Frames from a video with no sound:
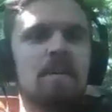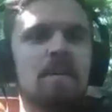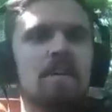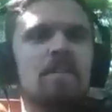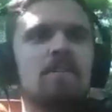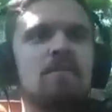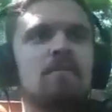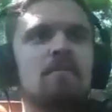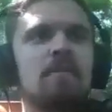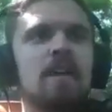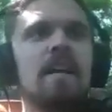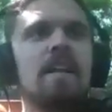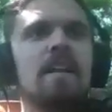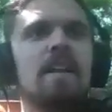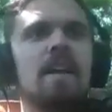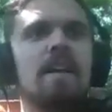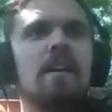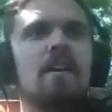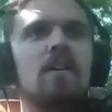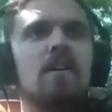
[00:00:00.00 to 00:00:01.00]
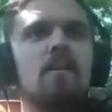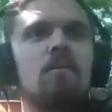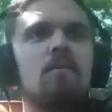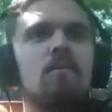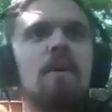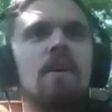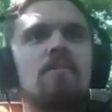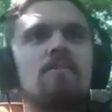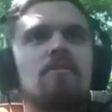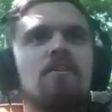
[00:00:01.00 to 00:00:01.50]
And so right now
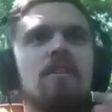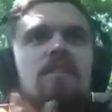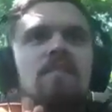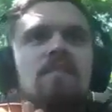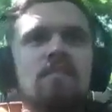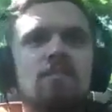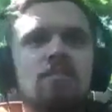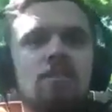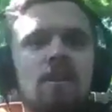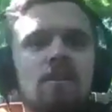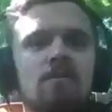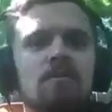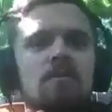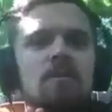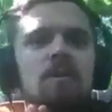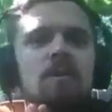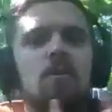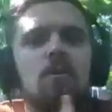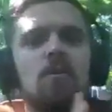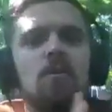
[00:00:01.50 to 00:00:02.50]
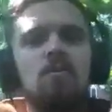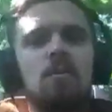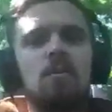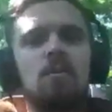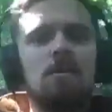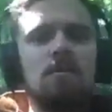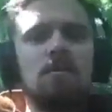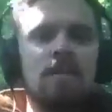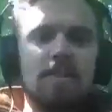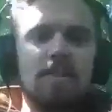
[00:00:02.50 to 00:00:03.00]
we are transitioning from the old
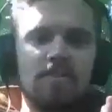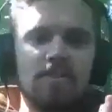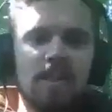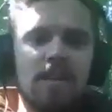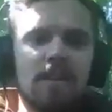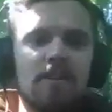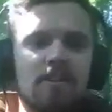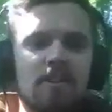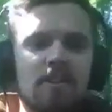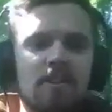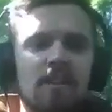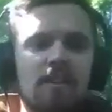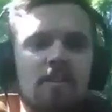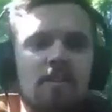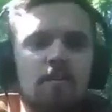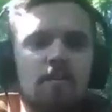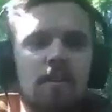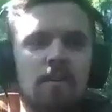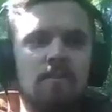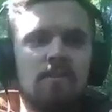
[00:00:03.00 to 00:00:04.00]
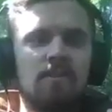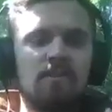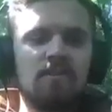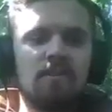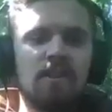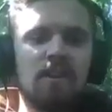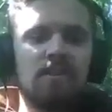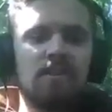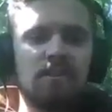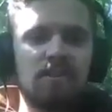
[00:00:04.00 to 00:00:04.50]
world of scarcity, where there's a
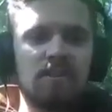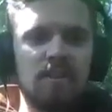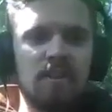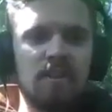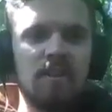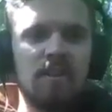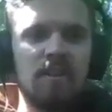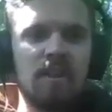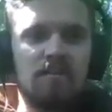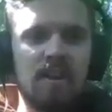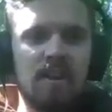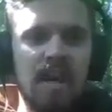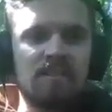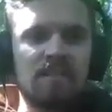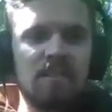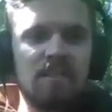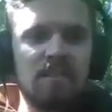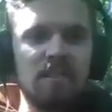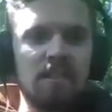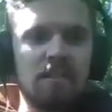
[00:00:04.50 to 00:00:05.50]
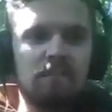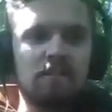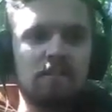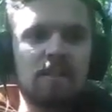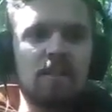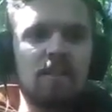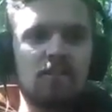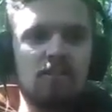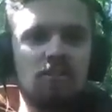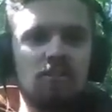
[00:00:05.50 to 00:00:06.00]
scarcity of assets in
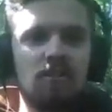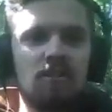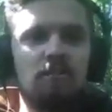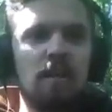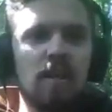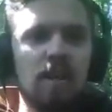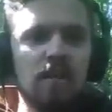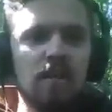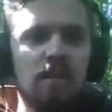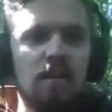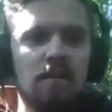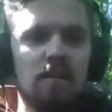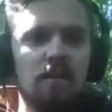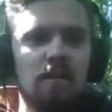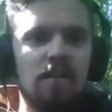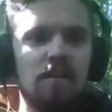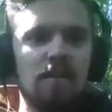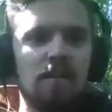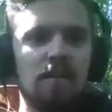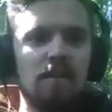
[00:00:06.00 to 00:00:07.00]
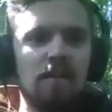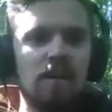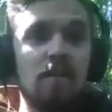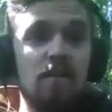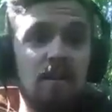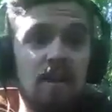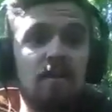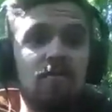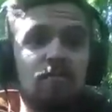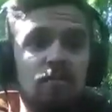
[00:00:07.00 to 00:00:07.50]
relation to the money,
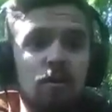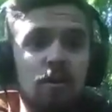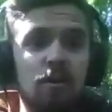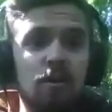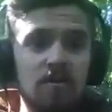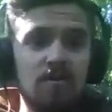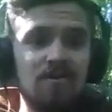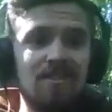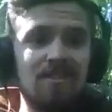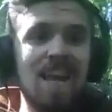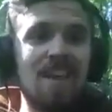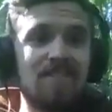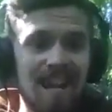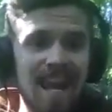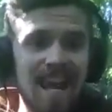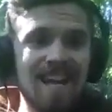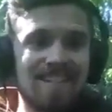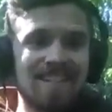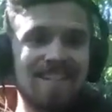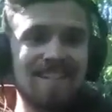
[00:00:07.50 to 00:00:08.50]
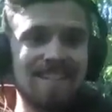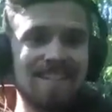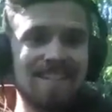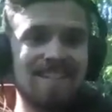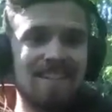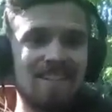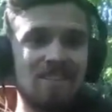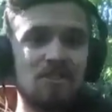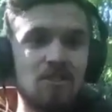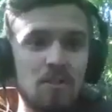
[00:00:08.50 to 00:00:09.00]
and therefore you save in
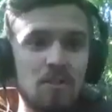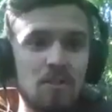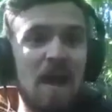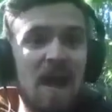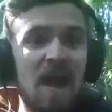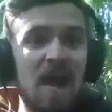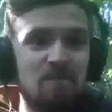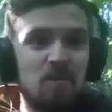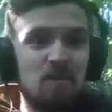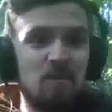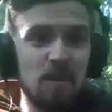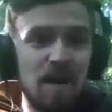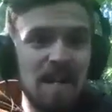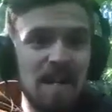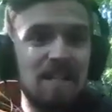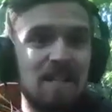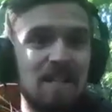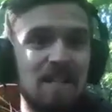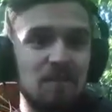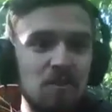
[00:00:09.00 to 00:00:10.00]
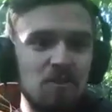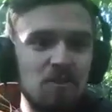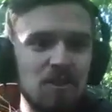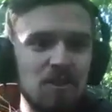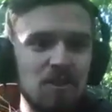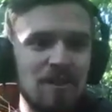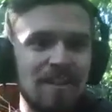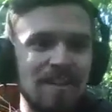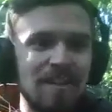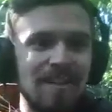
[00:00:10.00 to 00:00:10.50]
assets so you have more money in the
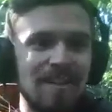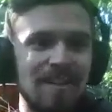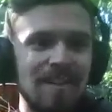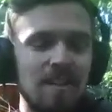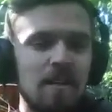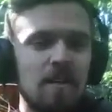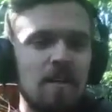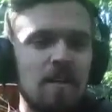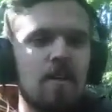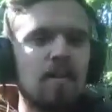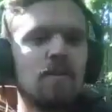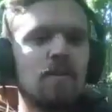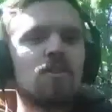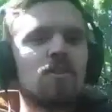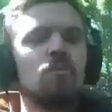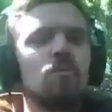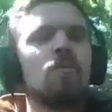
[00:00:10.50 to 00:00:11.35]
future, to